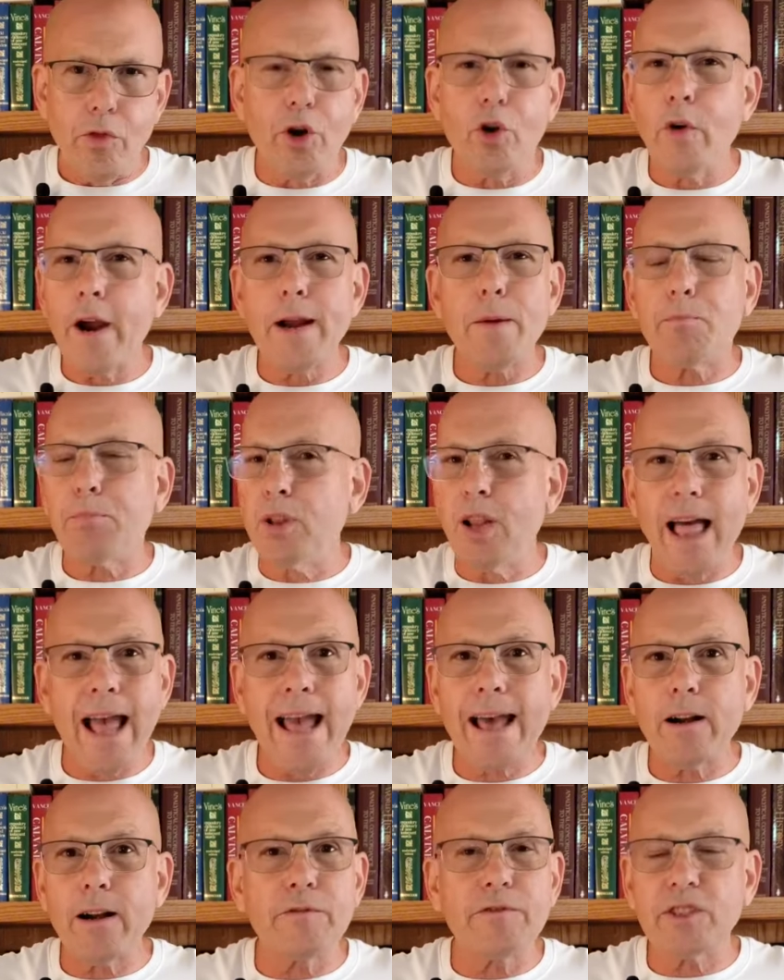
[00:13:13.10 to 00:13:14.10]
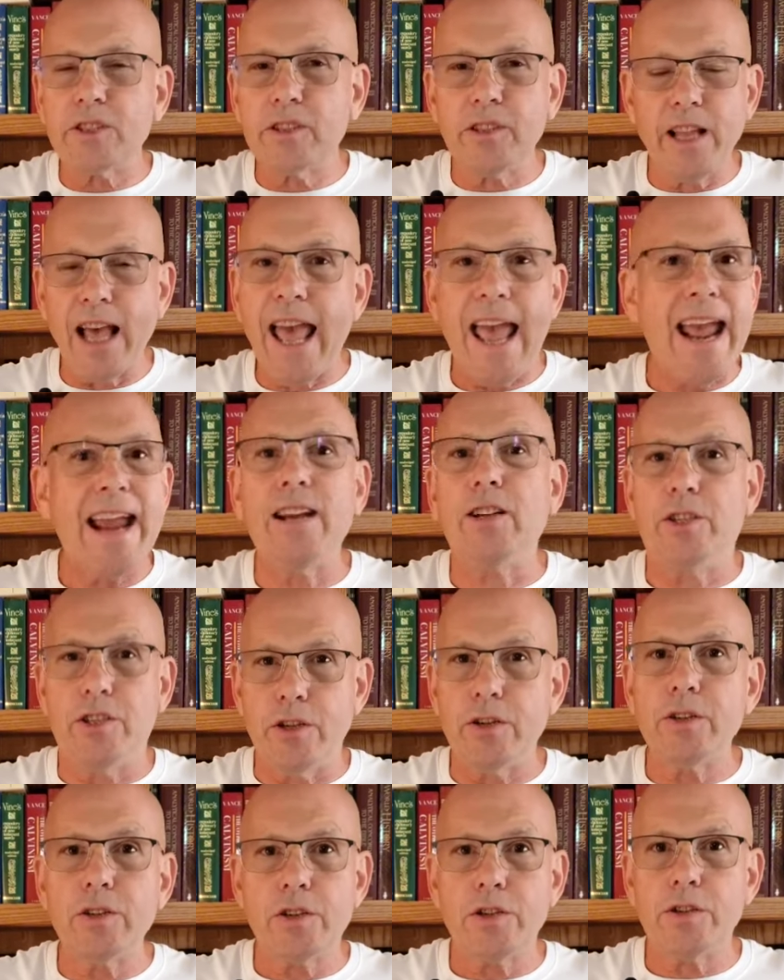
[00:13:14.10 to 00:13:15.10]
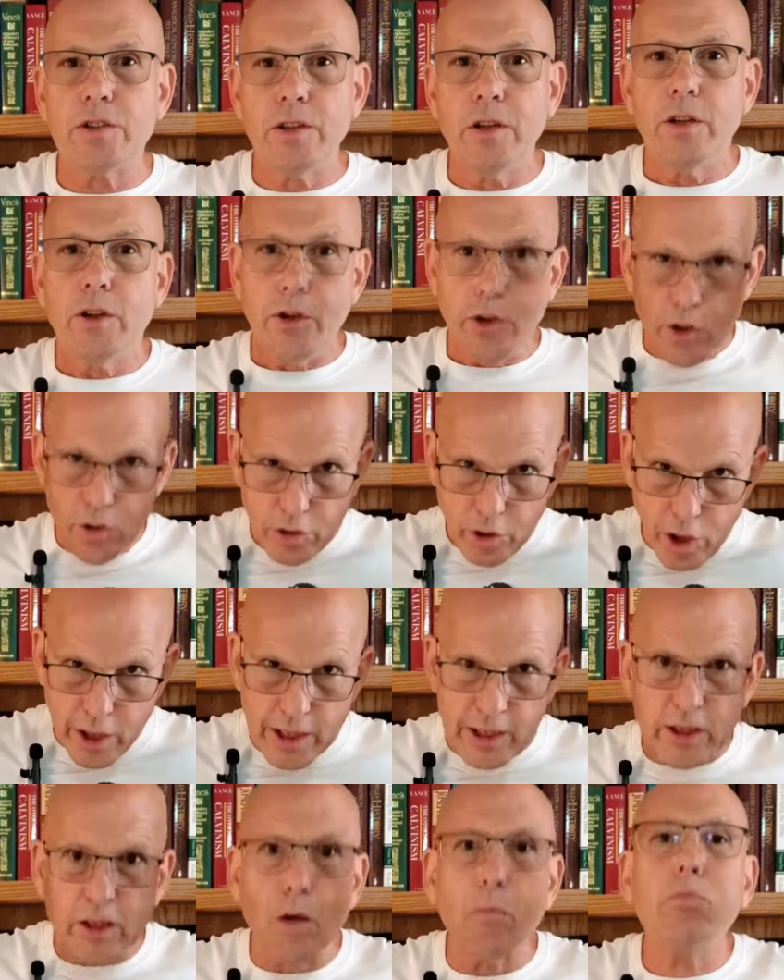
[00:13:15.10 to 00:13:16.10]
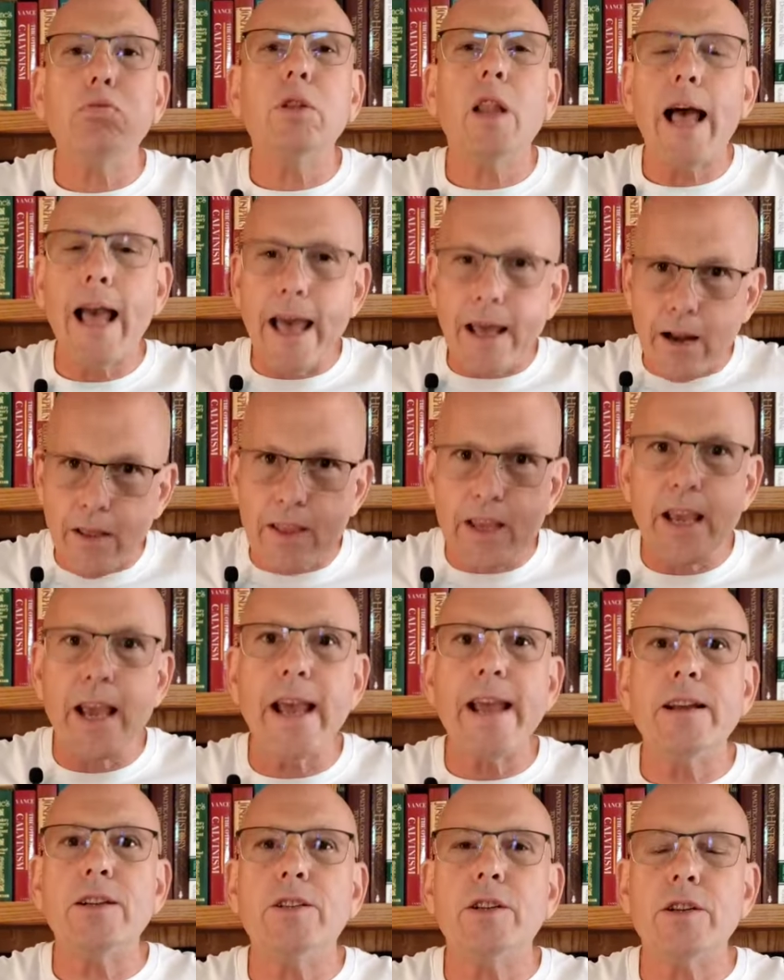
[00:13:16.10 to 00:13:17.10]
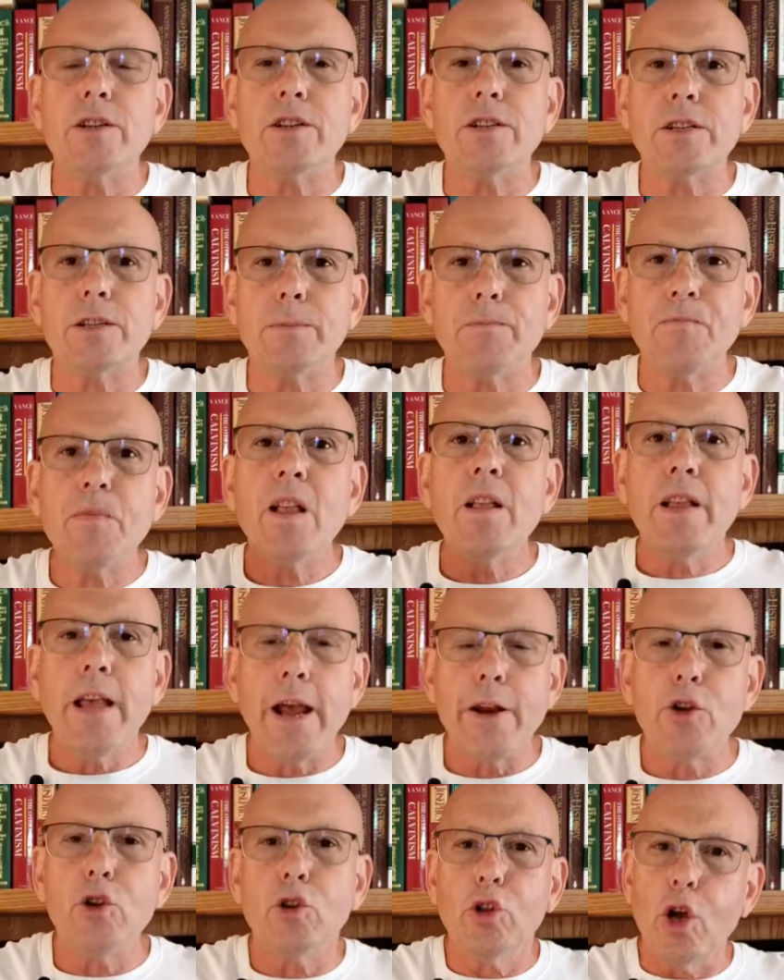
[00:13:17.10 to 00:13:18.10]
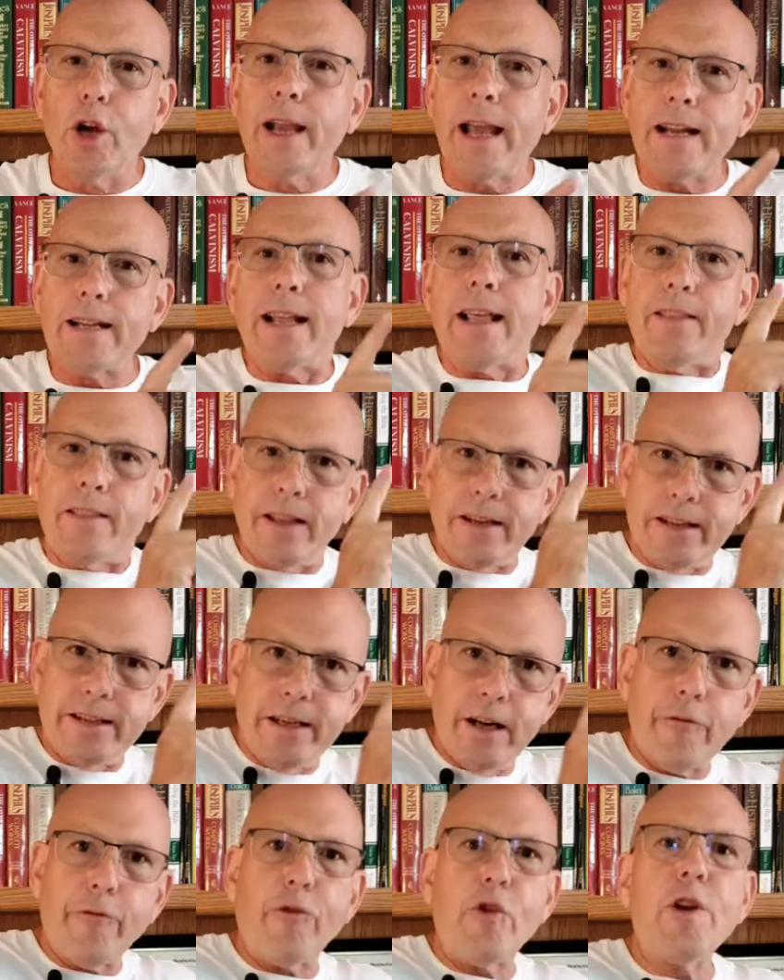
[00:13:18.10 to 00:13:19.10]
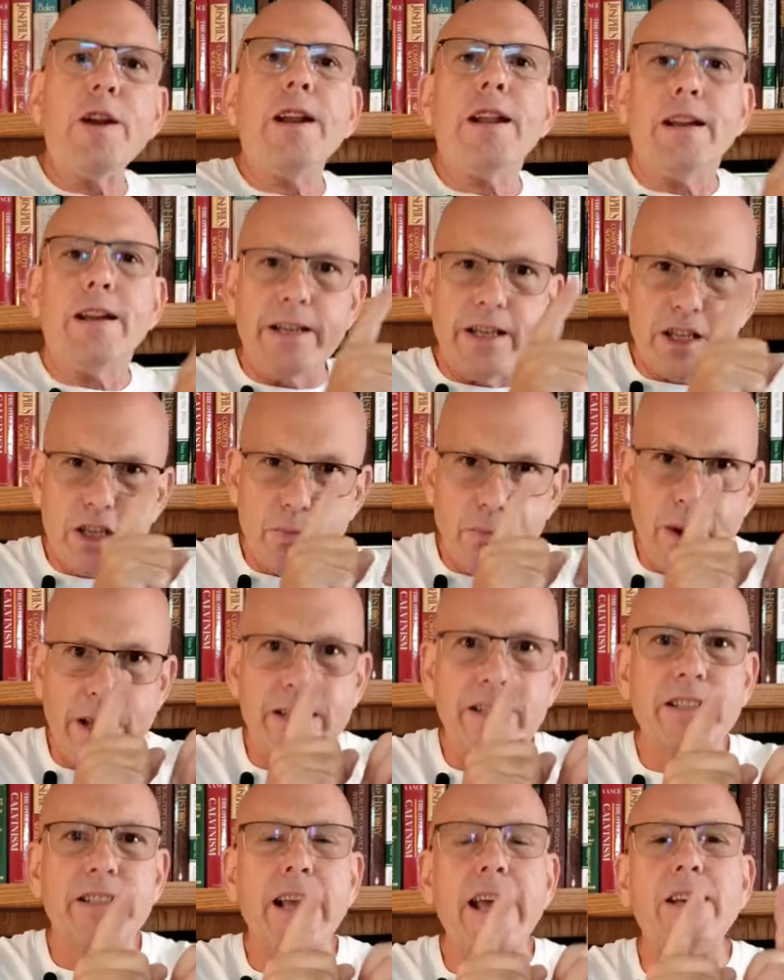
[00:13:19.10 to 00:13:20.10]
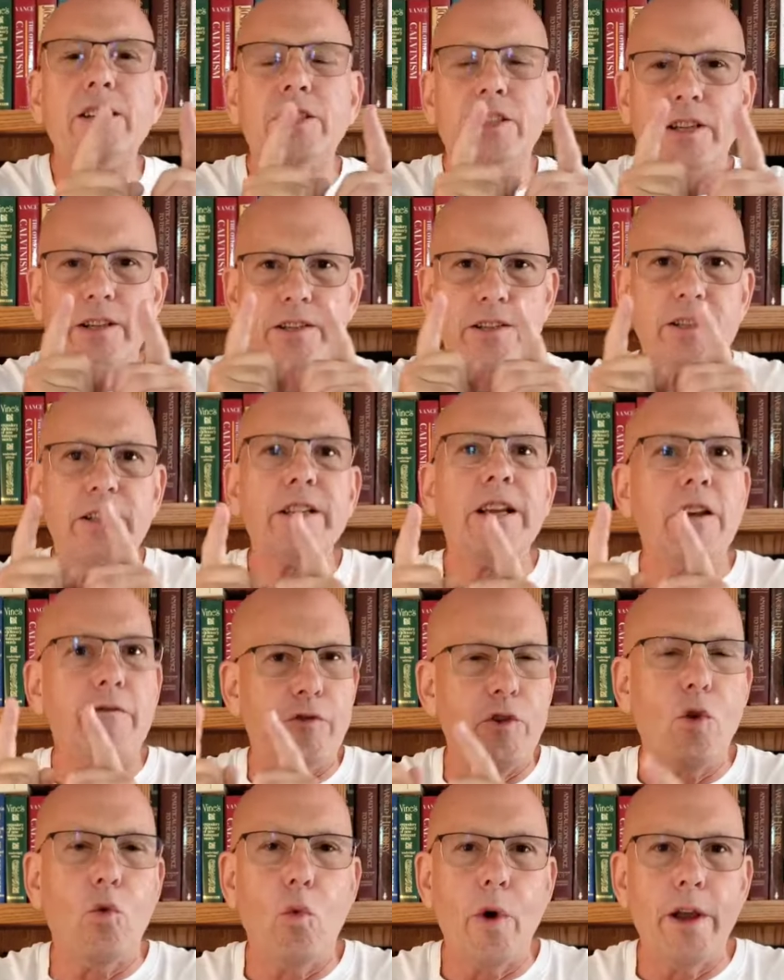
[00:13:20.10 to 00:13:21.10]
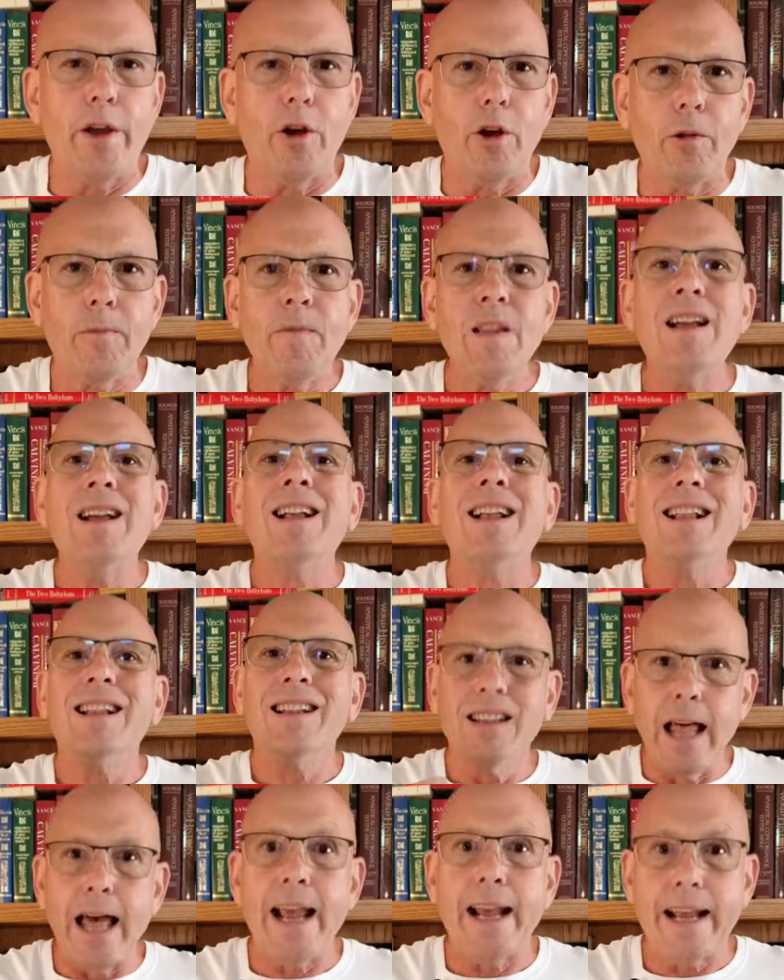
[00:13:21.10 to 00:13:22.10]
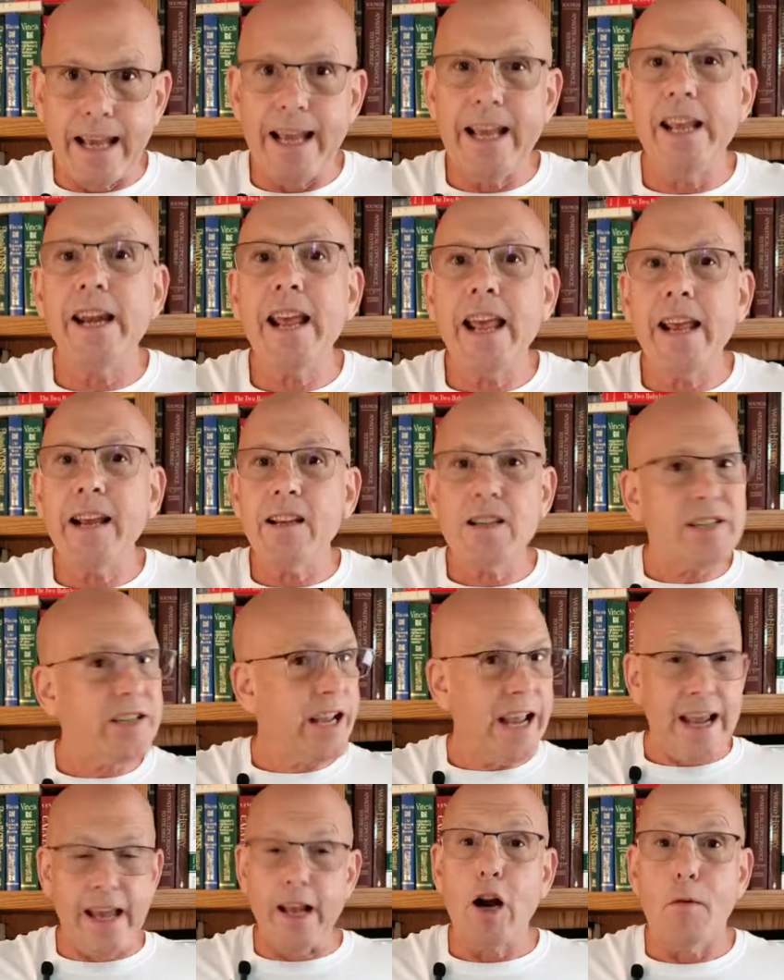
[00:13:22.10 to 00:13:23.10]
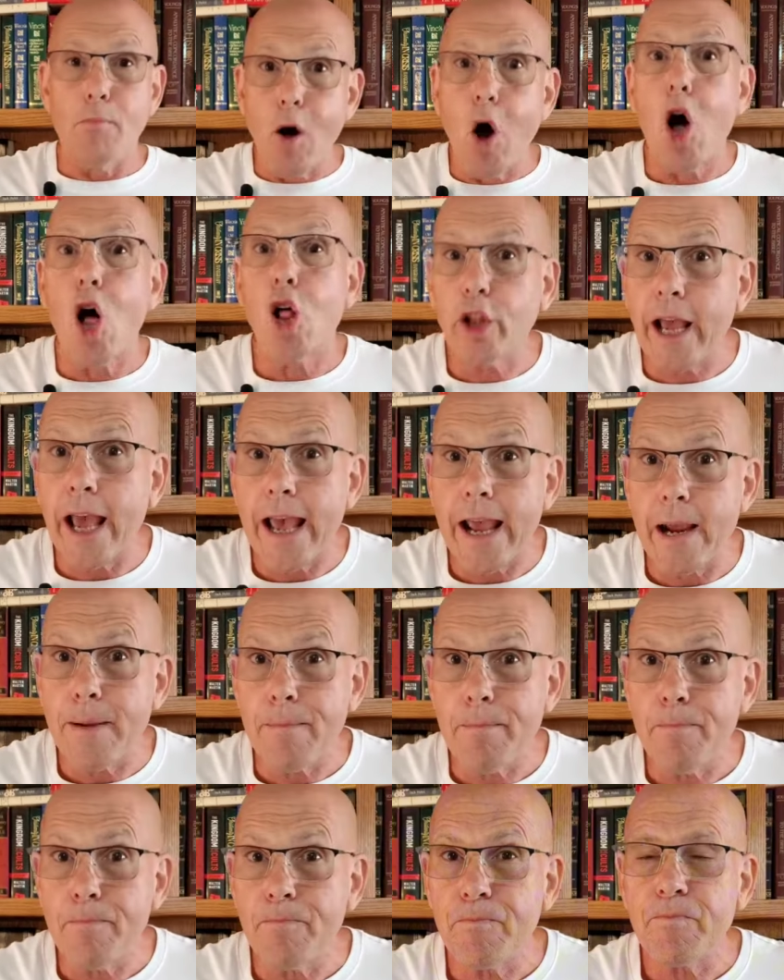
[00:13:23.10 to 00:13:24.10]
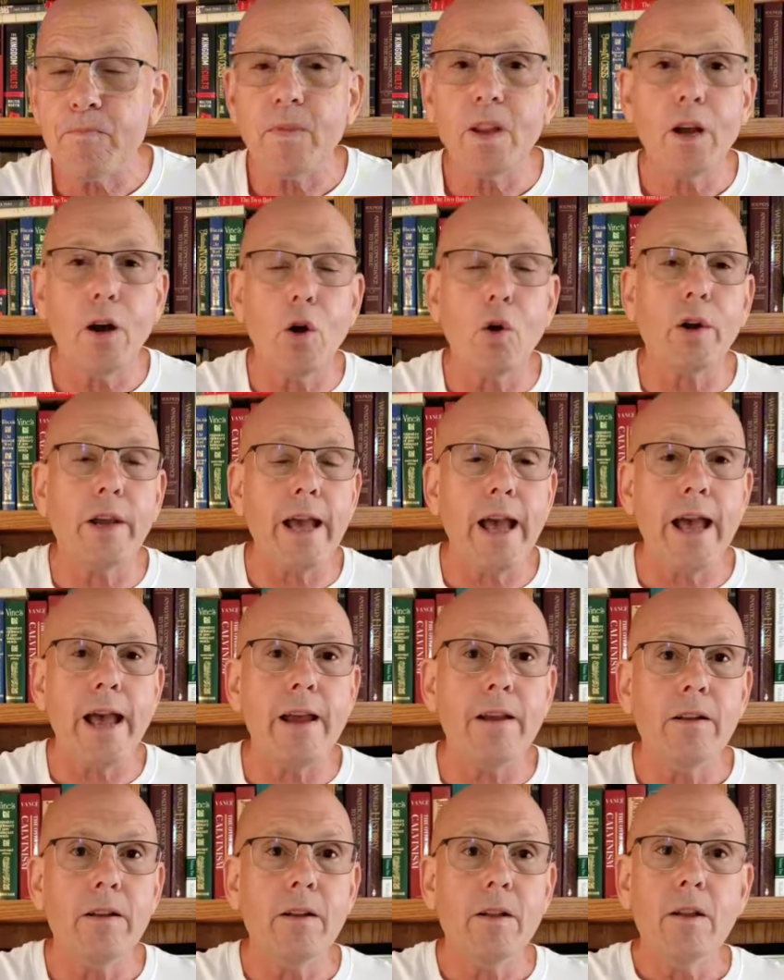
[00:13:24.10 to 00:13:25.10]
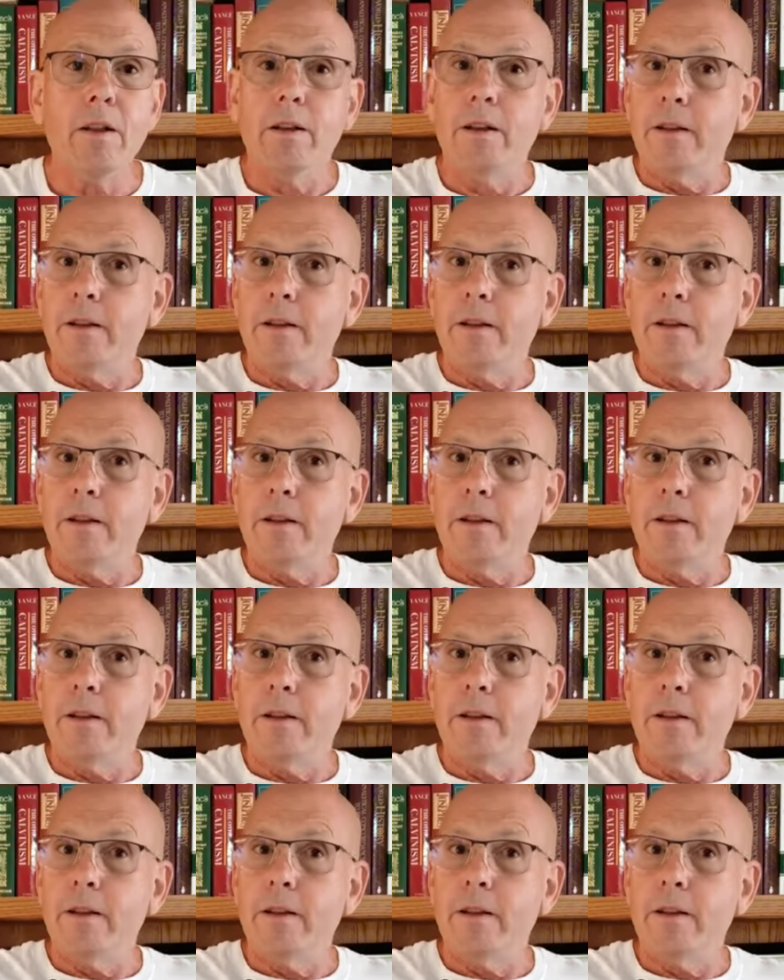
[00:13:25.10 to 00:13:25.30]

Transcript: the great plan of the ages, you look at the plan of the ages, and you look at the different dispensations, if you will, like innings in a ball game, okay?